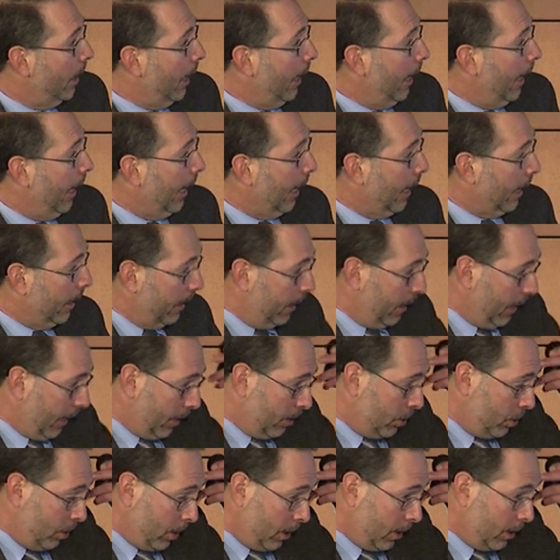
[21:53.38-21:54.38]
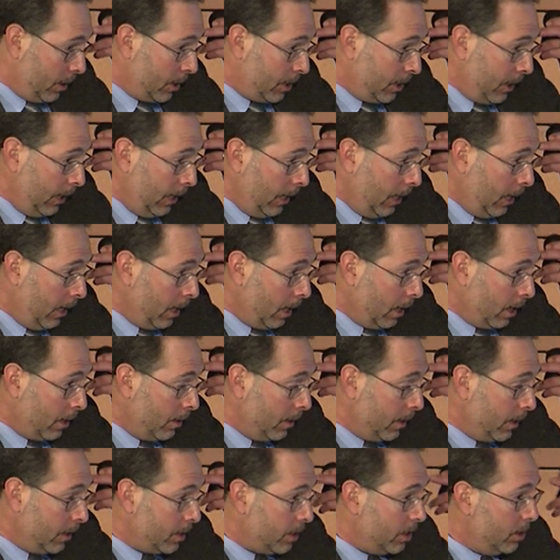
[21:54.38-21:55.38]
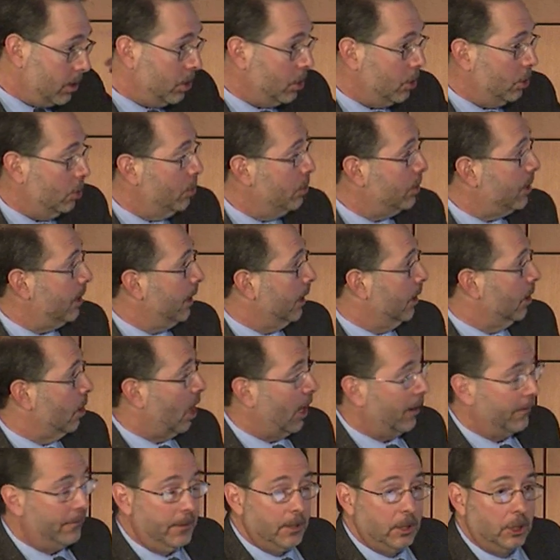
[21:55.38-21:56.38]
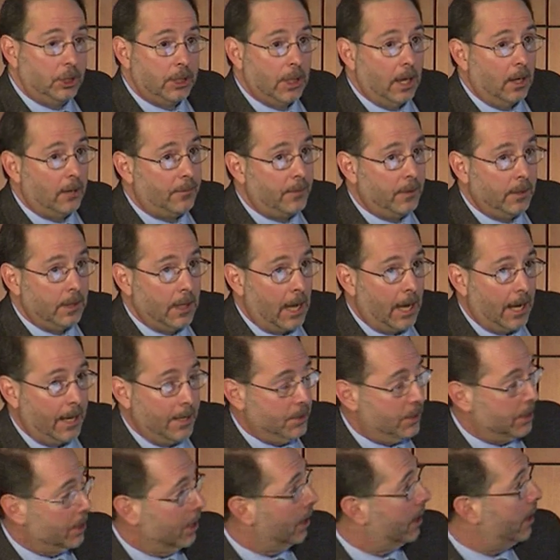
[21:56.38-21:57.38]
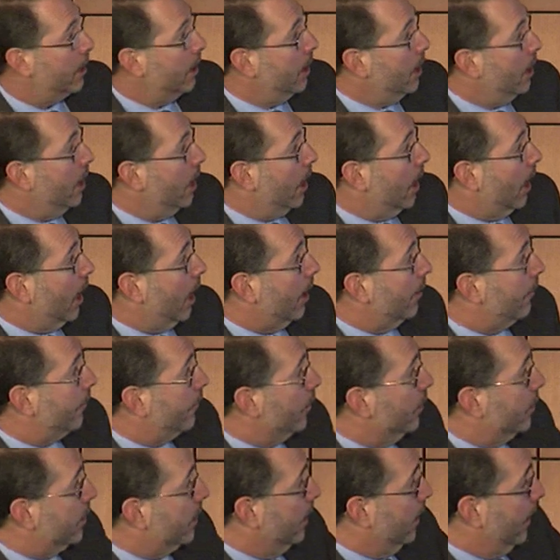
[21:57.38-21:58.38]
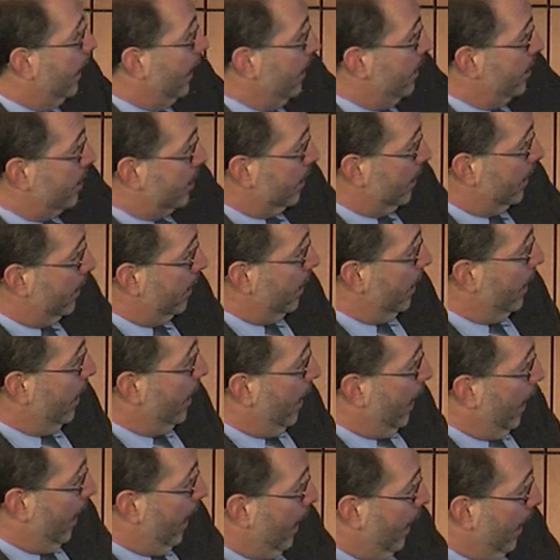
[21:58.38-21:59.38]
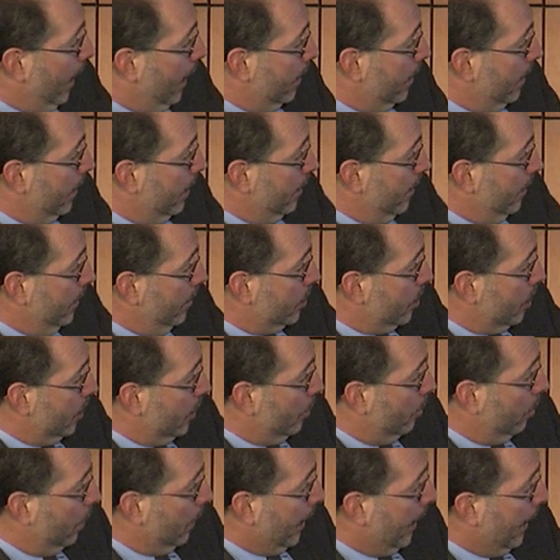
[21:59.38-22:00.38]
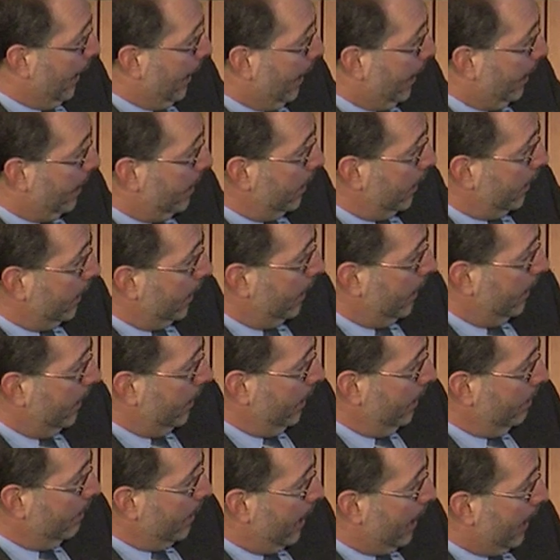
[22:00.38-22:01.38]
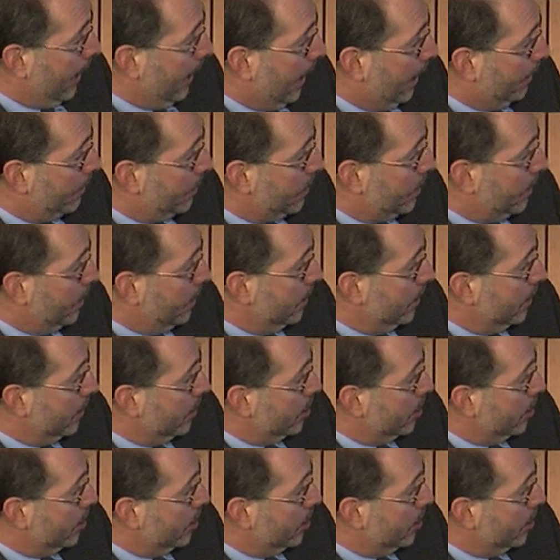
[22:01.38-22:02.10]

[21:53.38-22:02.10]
And as you can see here, this is using an off-the-shelf ELISA for tenacin, and these are bland kidney biopsies.